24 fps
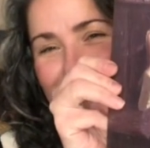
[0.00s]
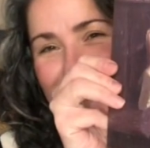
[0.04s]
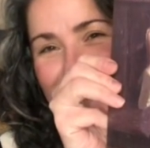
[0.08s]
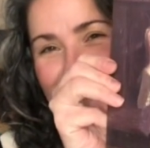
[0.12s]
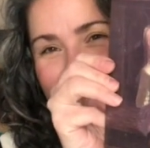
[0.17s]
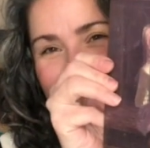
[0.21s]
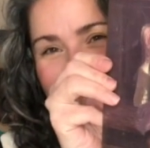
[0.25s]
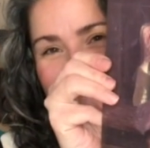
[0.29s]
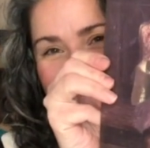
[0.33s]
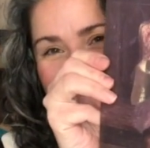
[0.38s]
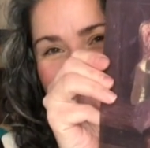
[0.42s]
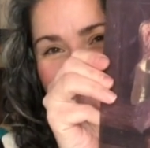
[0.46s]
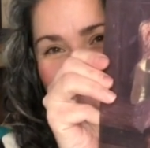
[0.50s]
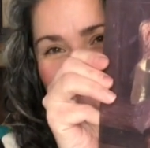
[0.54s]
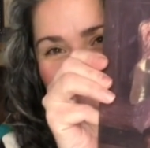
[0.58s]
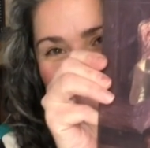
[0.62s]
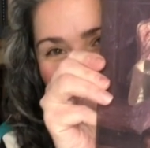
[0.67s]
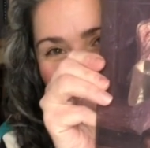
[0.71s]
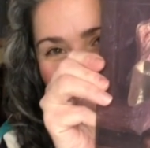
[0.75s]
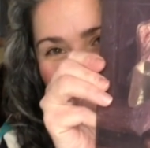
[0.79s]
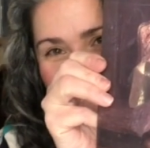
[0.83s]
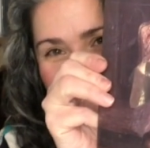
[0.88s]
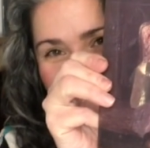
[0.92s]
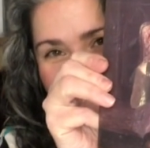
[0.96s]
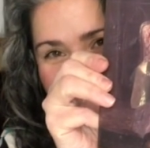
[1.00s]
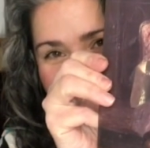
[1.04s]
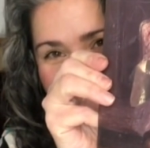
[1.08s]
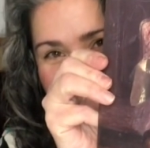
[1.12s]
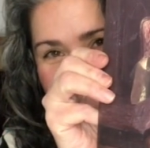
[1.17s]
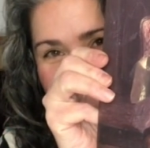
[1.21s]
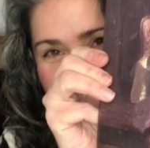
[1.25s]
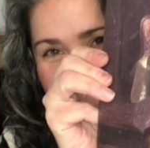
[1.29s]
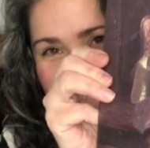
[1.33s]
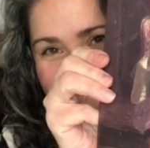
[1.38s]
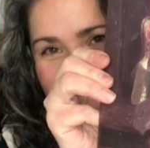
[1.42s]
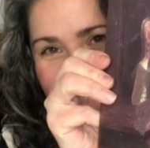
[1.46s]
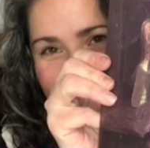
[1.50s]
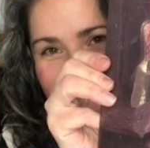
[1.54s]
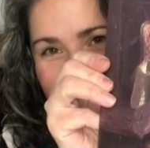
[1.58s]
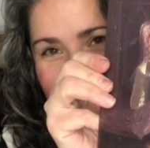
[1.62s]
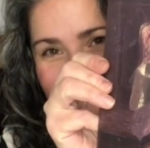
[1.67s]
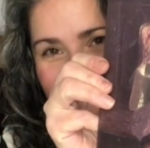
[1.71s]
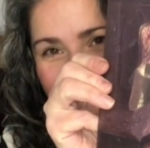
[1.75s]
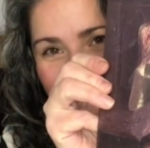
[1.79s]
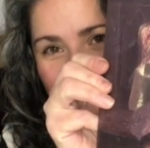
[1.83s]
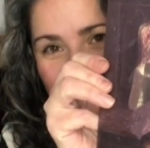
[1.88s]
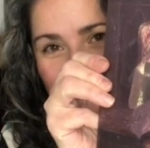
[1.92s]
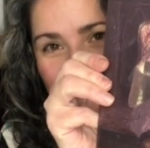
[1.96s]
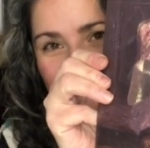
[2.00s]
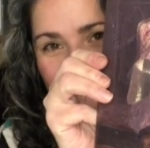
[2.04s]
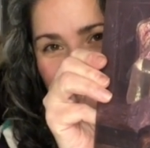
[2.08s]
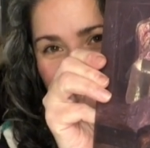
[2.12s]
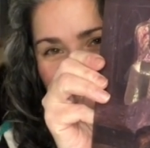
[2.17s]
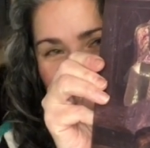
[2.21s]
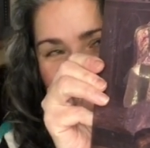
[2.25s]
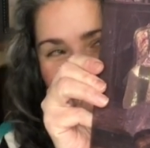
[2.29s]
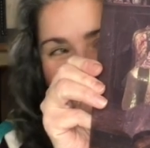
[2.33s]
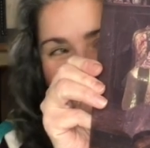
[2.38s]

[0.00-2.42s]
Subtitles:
I have one, a book of